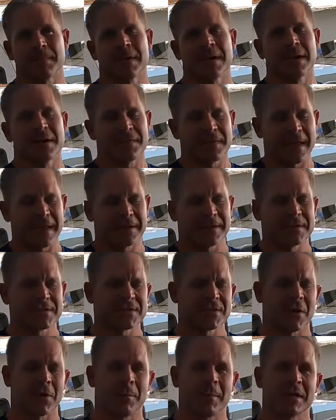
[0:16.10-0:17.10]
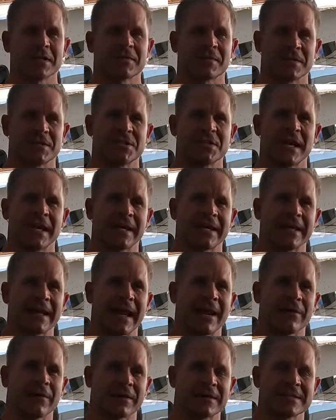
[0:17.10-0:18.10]
Thank you so much for checking
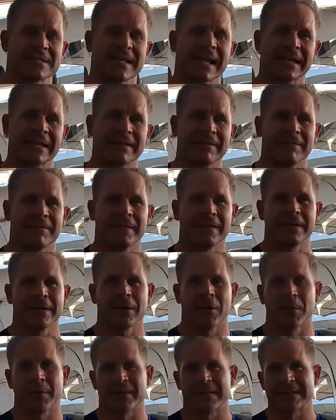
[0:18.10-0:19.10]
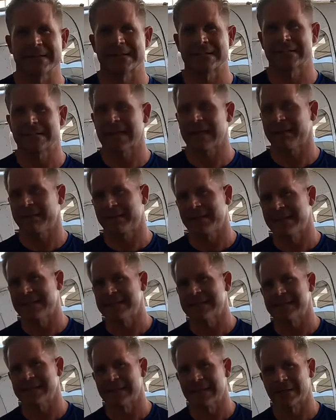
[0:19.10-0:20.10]
out our second video in the safety
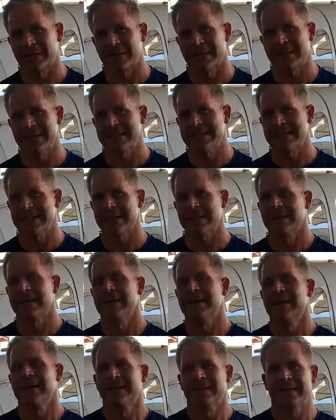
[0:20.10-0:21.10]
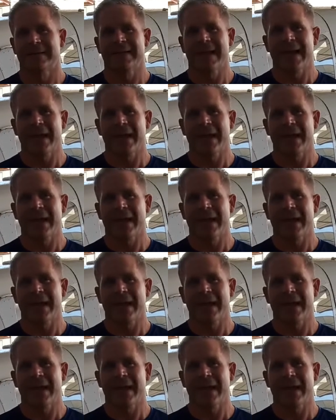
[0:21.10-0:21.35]
series. Today